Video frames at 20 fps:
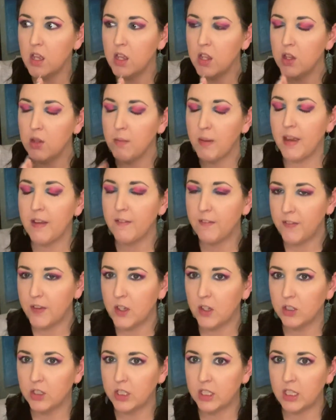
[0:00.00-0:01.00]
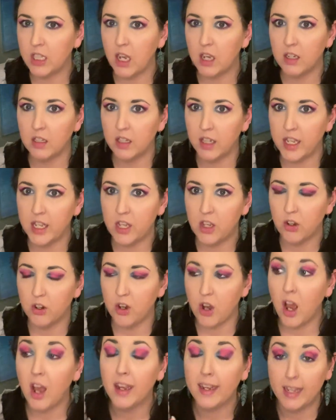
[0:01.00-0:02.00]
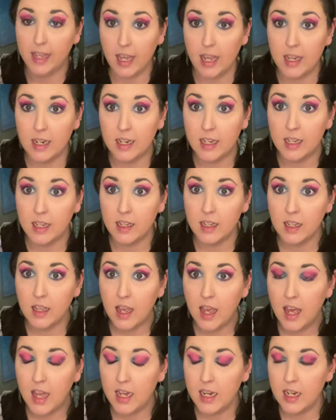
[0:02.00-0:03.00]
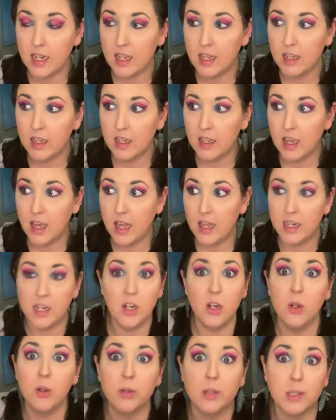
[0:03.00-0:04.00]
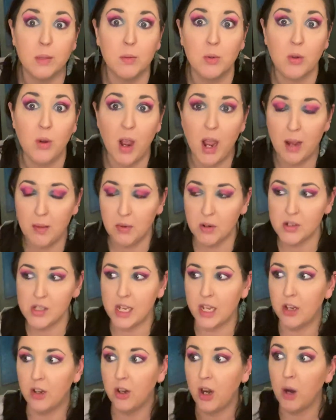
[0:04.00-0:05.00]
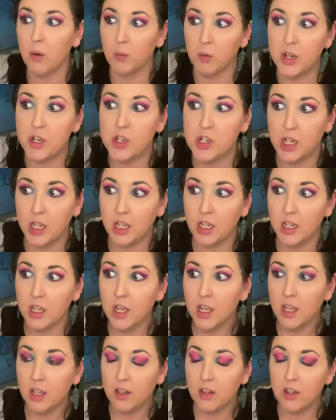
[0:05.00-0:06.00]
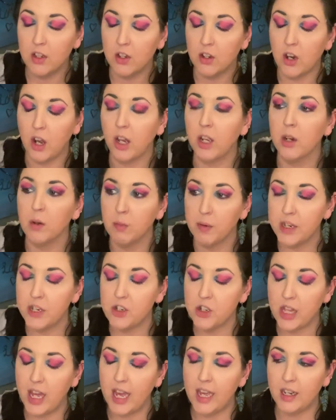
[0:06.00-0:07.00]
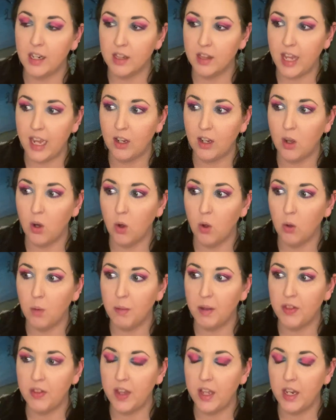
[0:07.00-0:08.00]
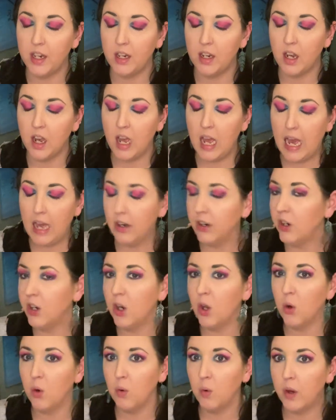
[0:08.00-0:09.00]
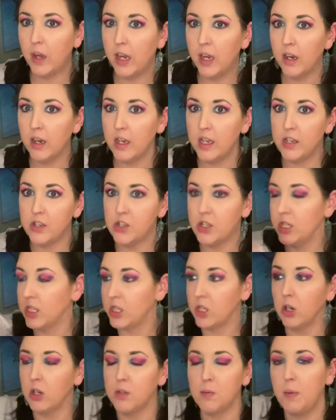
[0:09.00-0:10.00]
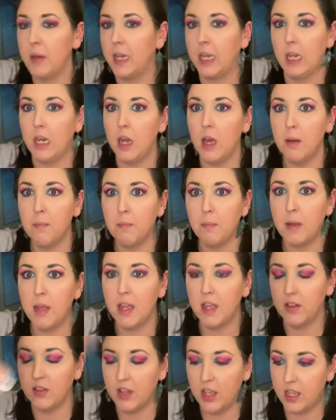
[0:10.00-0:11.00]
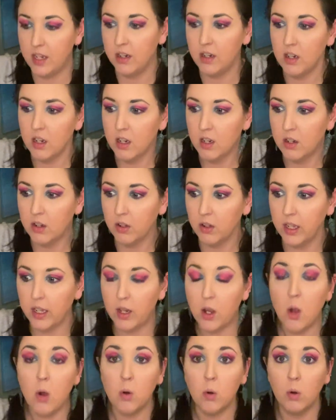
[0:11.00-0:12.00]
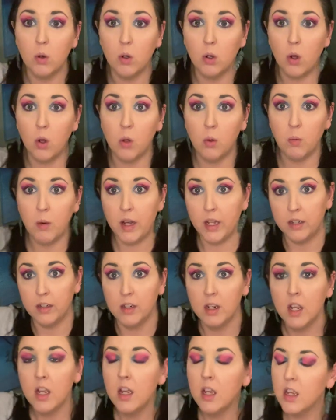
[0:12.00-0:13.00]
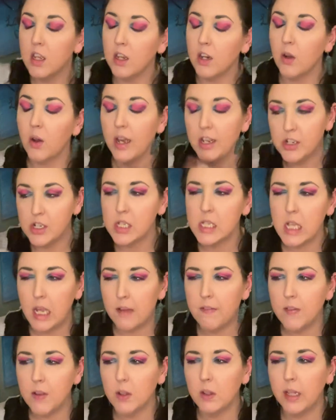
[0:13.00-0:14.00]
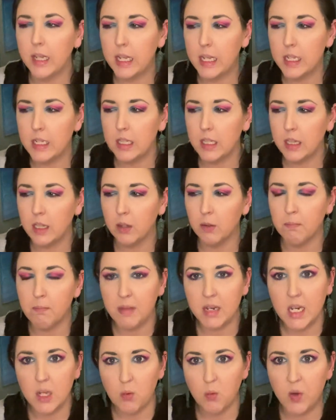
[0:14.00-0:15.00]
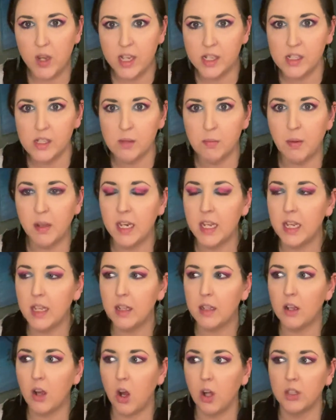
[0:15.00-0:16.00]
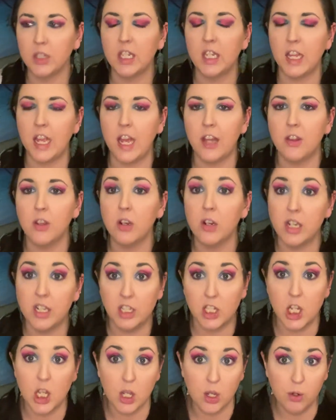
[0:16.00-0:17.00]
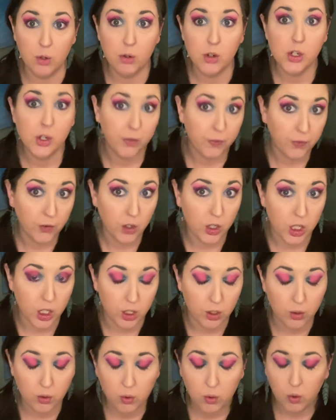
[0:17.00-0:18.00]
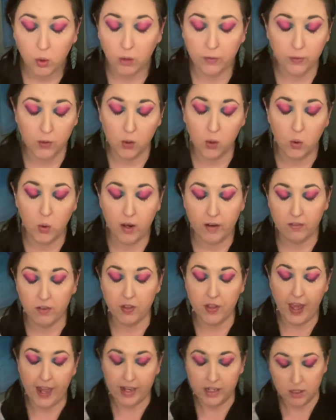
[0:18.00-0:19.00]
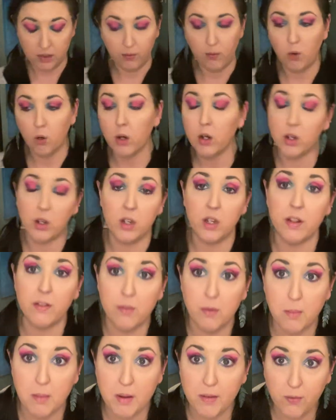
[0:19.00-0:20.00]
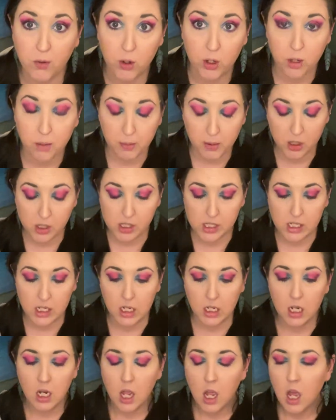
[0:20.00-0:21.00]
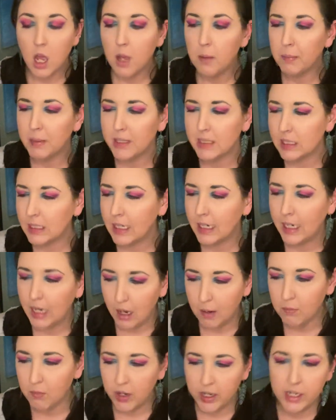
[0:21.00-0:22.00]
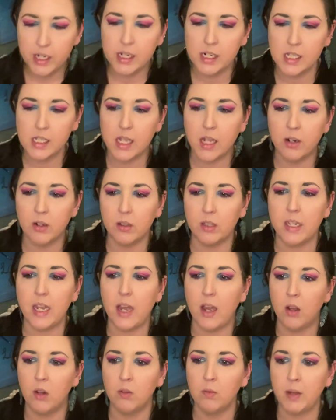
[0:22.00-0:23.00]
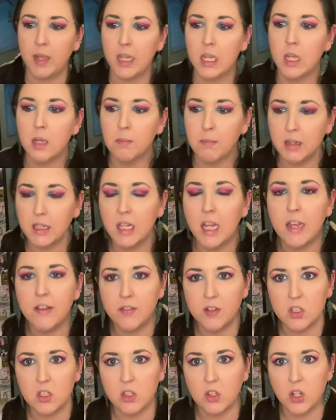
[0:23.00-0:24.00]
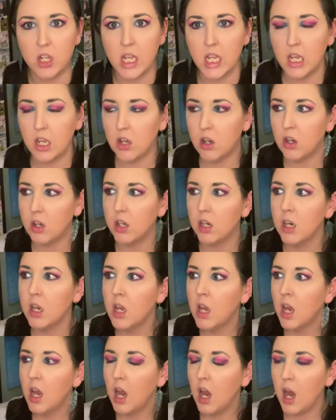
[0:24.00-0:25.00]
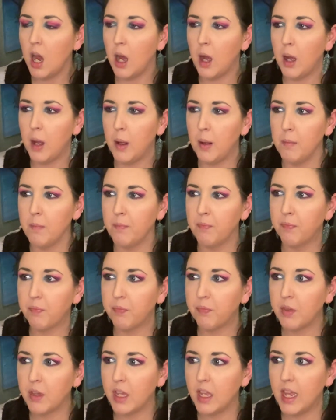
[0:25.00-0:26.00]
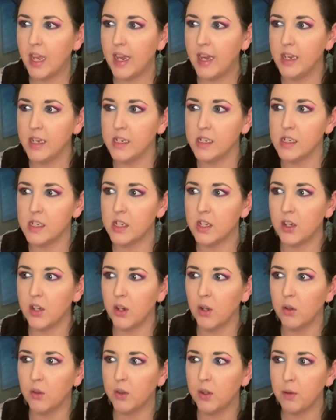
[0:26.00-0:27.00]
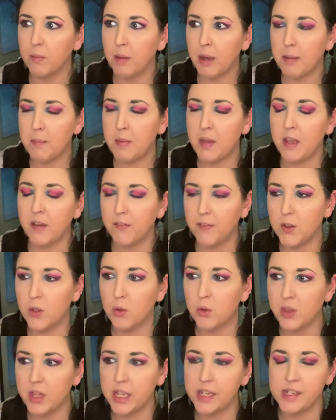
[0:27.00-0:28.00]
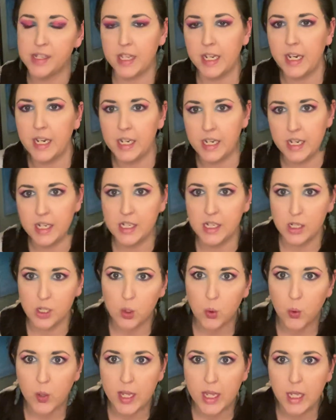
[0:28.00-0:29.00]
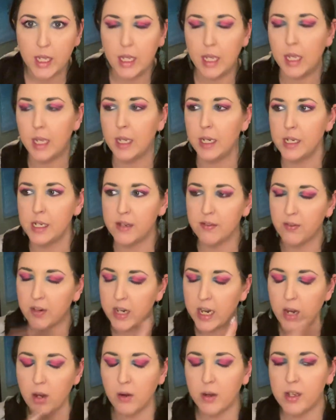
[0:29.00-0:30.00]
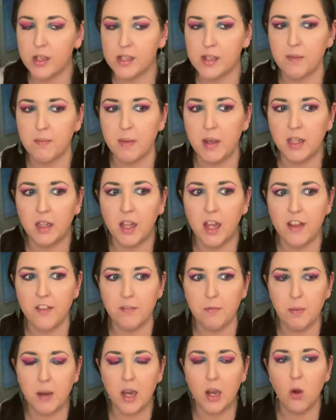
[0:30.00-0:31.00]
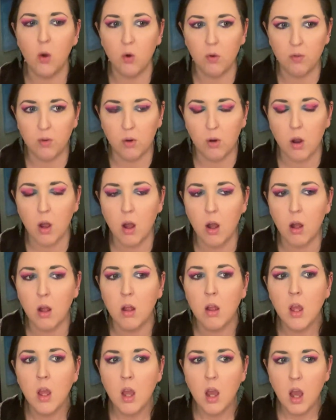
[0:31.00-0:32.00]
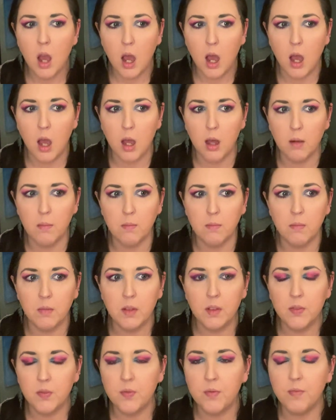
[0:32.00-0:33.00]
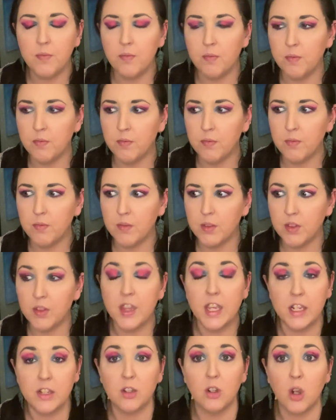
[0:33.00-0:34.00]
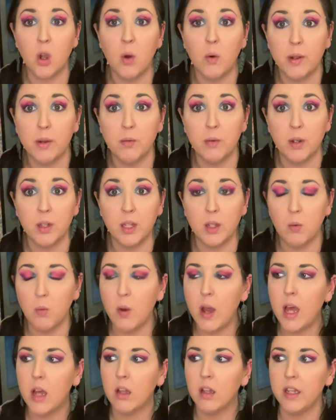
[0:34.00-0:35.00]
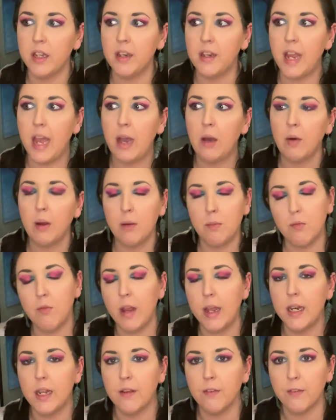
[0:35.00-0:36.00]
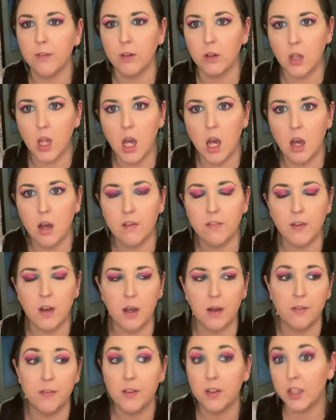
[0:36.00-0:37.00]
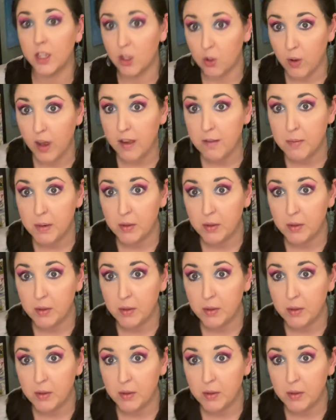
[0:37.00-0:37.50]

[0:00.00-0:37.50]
you might feel stuck like you're not gaining any any new subscribers like you're not reaching you're not going to reach that that goal but then out of nowhere it just starts picking up and then you're like oh goal one you know i just i feel like it, they're mini wins but it, all together it's huge for you or for whoever that's for it could even be for your person but it's like i'm ready to settle down My my life is looking good um and you know there might be a few things that i need to tweak in different areas of my life but overall um, things are going really well and now i'm ready for love i feel like you have